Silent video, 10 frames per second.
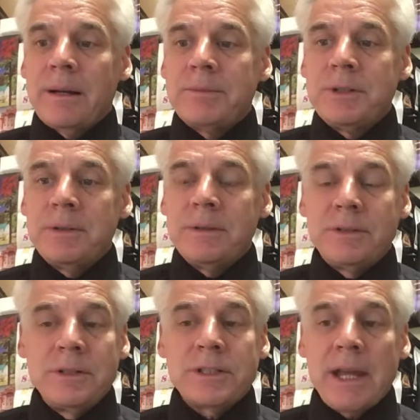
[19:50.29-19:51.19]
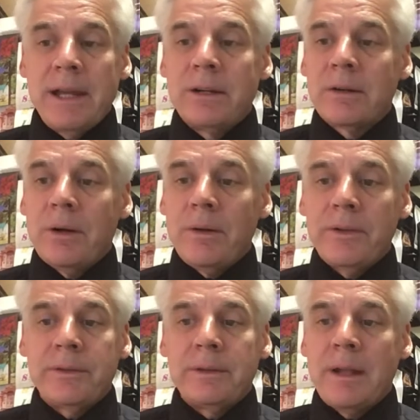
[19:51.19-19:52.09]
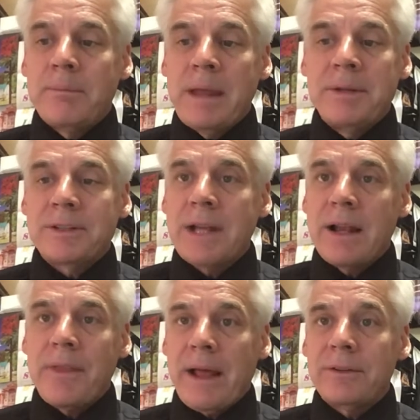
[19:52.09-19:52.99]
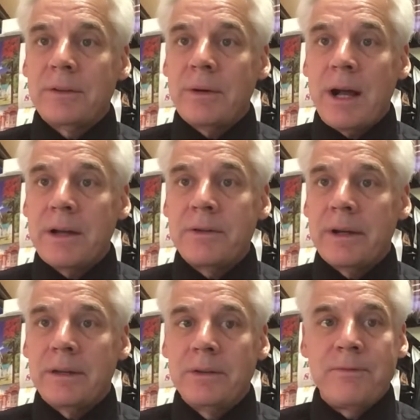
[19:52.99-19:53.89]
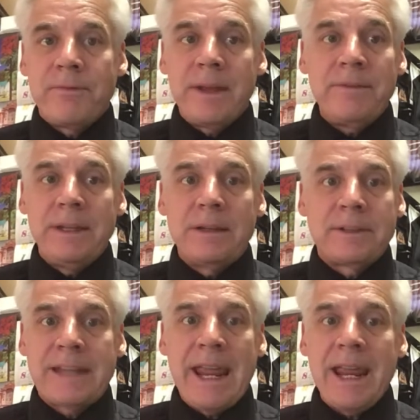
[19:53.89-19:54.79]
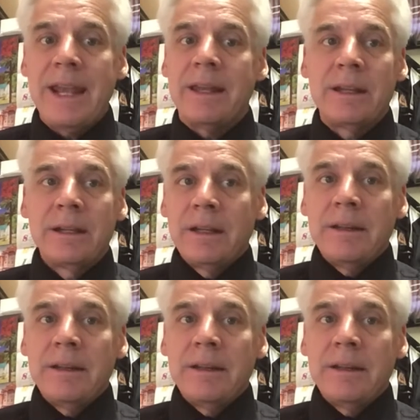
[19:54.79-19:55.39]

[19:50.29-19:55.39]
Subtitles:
Do set your goals. Yeah, maybe it's not 1,000. Do 100. Do 50. 10.